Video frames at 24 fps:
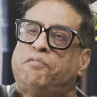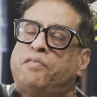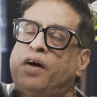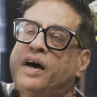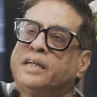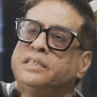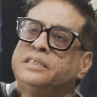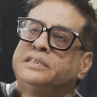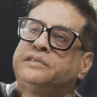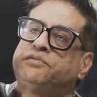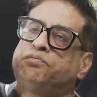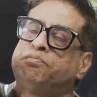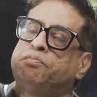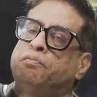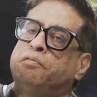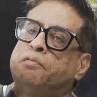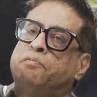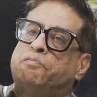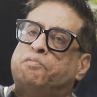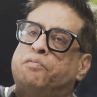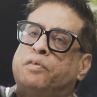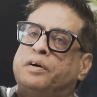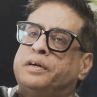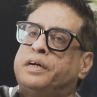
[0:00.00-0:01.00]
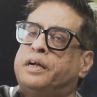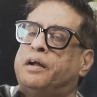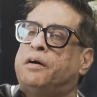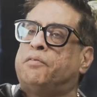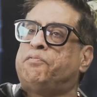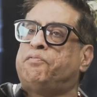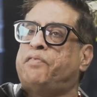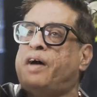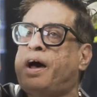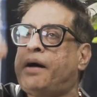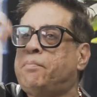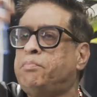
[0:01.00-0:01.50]
father's,
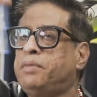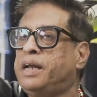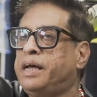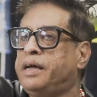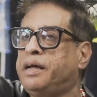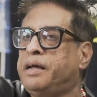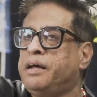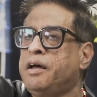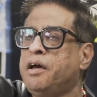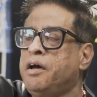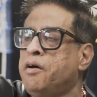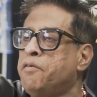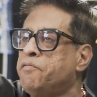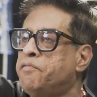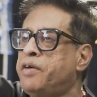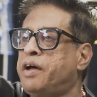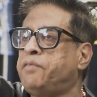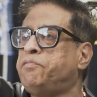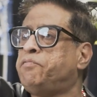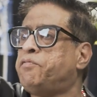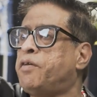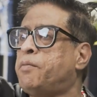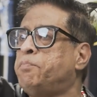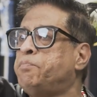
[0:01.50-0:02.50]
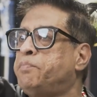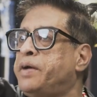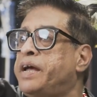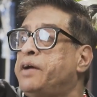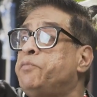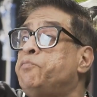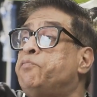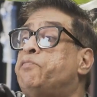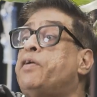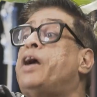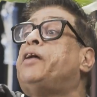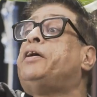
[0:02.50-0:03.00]
family went from
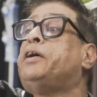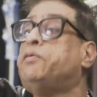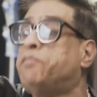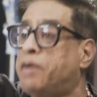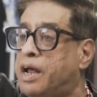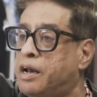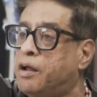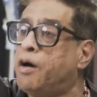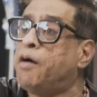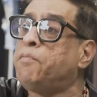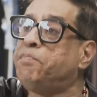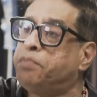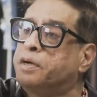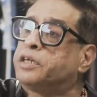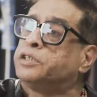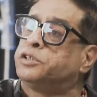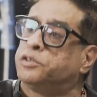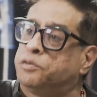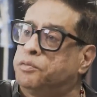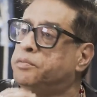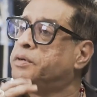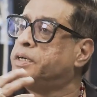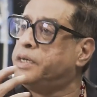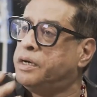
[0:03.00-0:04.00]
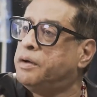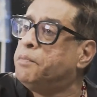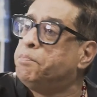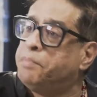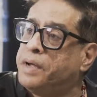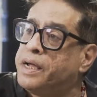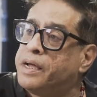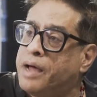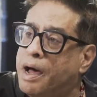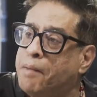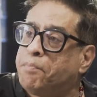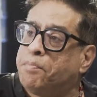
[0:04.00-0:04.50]
being very well off because being
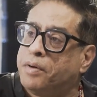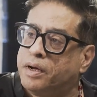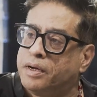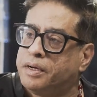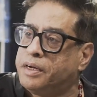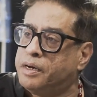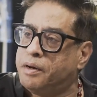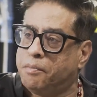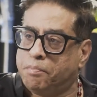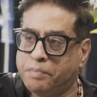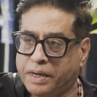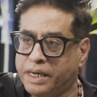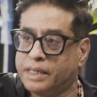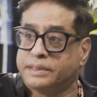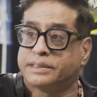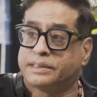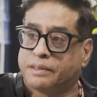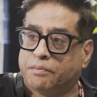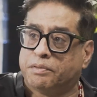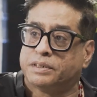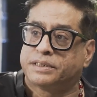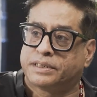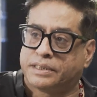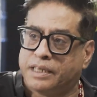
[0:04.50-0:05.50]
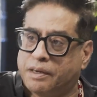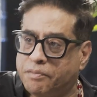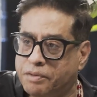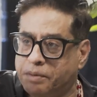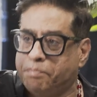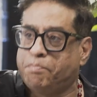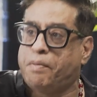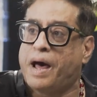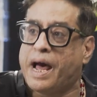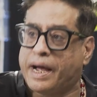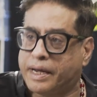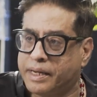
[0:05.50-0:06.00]
a civil
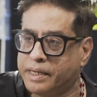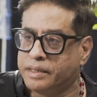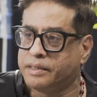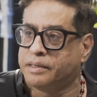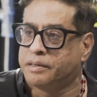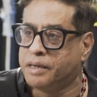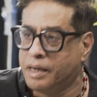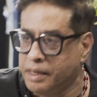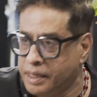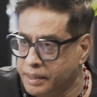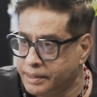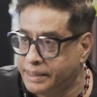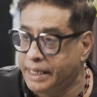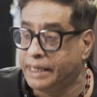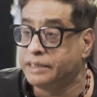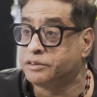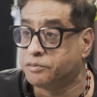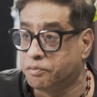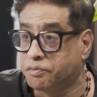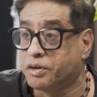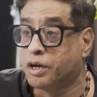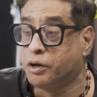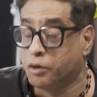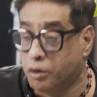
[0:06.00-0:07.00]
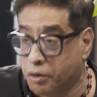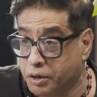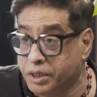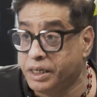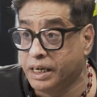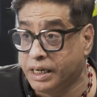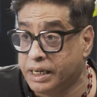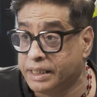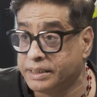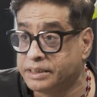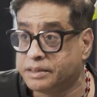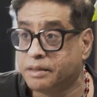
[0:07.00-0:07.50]
servant back in days of
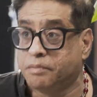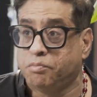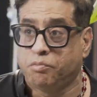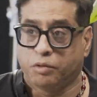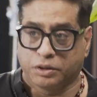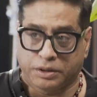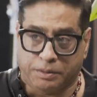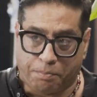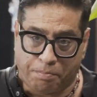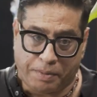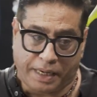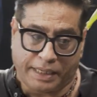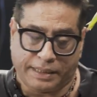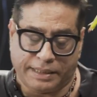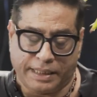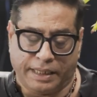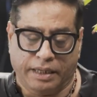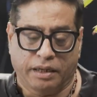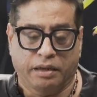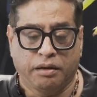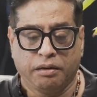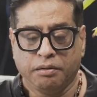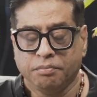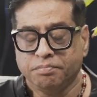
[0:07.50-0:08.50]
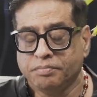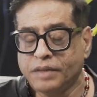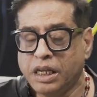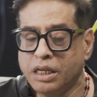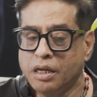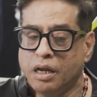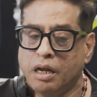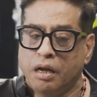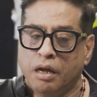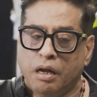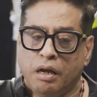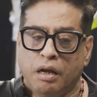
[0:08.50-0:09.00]
colonialism was a big deal,
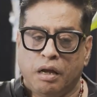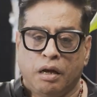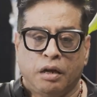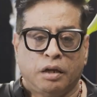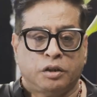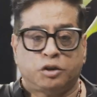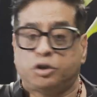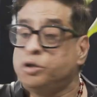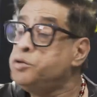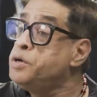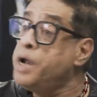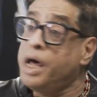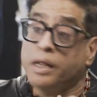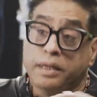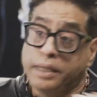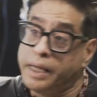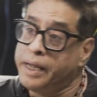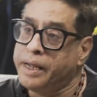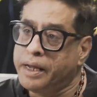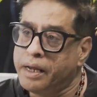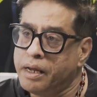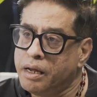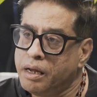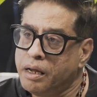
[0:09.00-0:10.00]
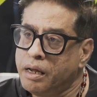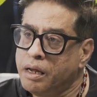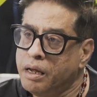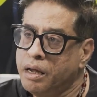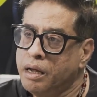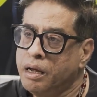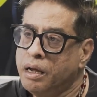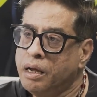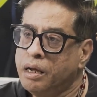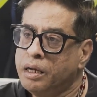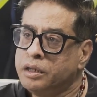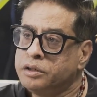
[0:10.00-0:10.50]
to nothing.
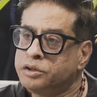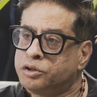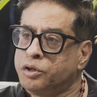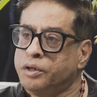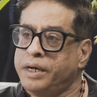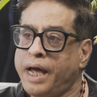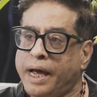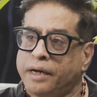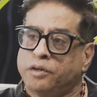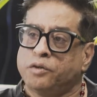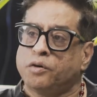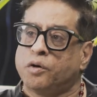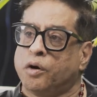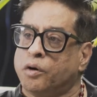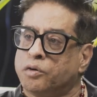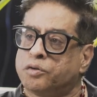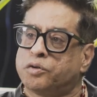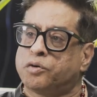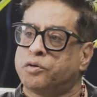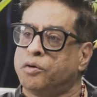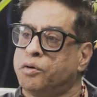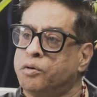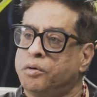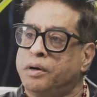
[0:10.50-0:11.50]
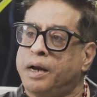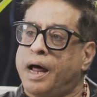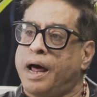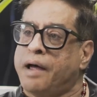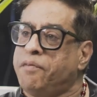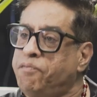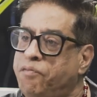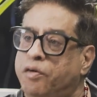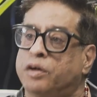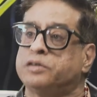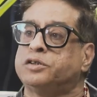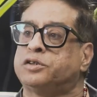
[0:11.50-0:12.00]
So you had to go through
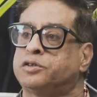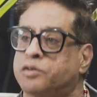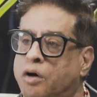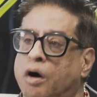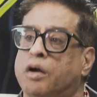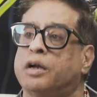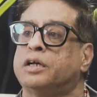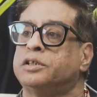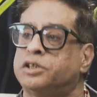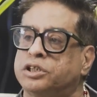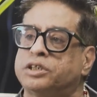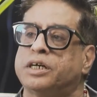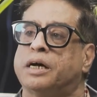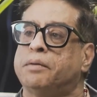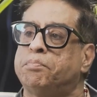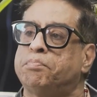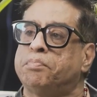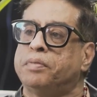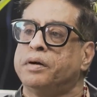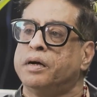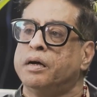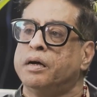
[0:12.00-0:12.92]
life on scholarship.